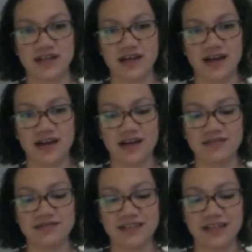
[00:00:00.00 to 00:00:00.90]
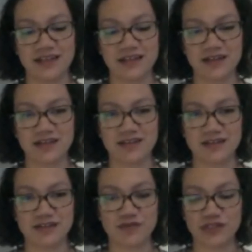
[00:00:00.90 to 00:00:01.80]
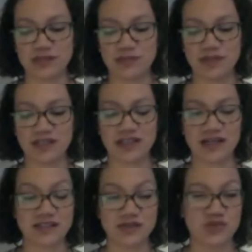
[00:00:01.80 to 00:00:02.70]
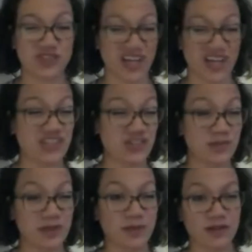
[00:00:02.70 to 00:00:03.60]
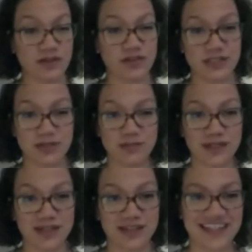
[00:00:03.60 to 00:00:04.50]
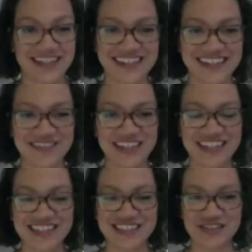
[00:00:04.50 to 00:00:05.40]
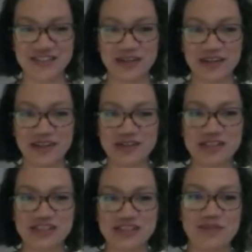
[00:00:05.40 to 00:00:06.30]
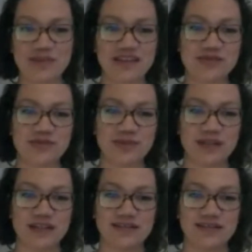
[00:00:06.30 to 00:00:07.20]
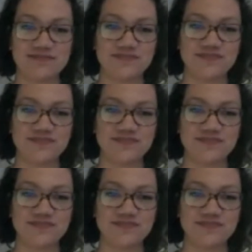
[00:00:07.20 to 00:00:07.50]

Not like this 14-minute class. It should actually be about 13 minutes because there's a snippet that's repeated.